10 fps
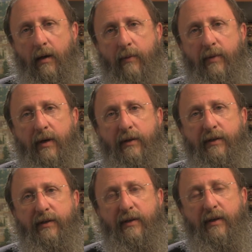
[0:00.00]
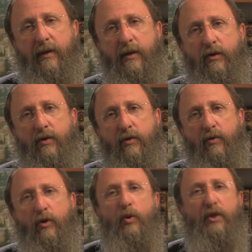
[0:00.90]
It means to
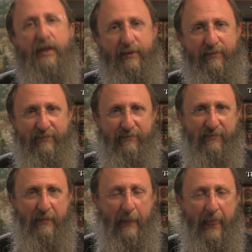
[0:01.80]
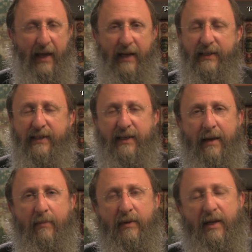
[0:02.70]
loosen. It's the
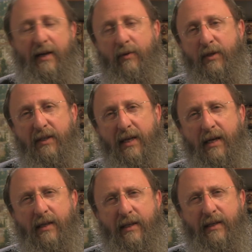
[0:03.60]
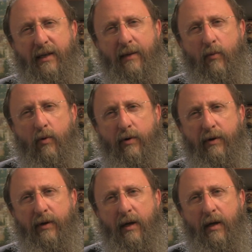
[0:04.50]
same language, exactly the same
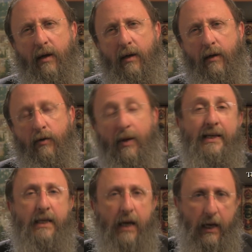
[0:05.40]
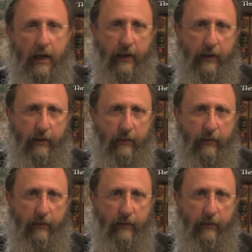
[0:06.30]
word, to untie.